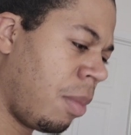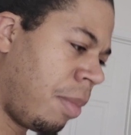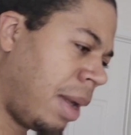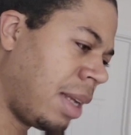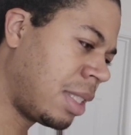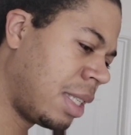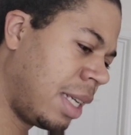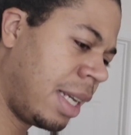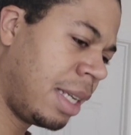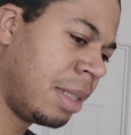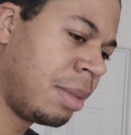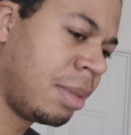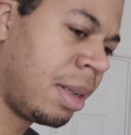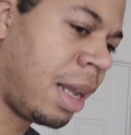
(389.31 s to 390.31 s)
Basically,
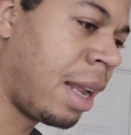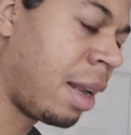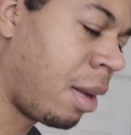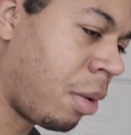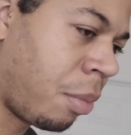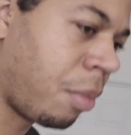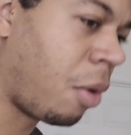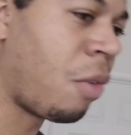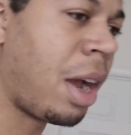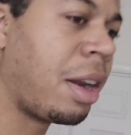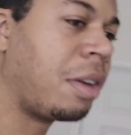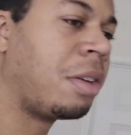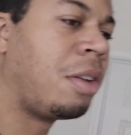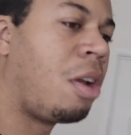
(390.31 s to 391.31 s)
and a
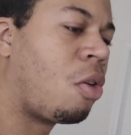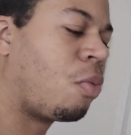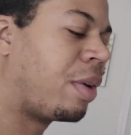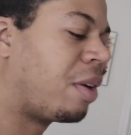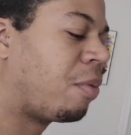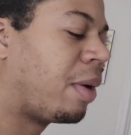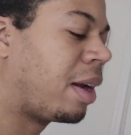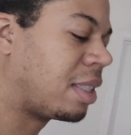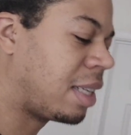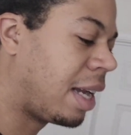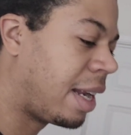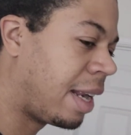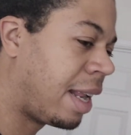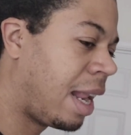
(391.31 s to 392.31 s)
rather long-winded way of
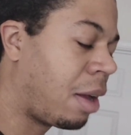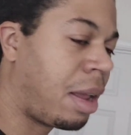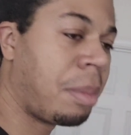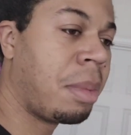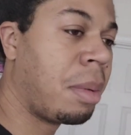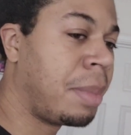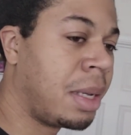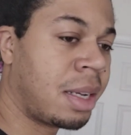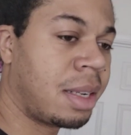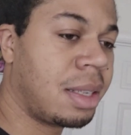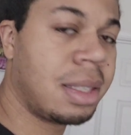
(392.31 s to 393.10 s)
saying it, I'll keep it above.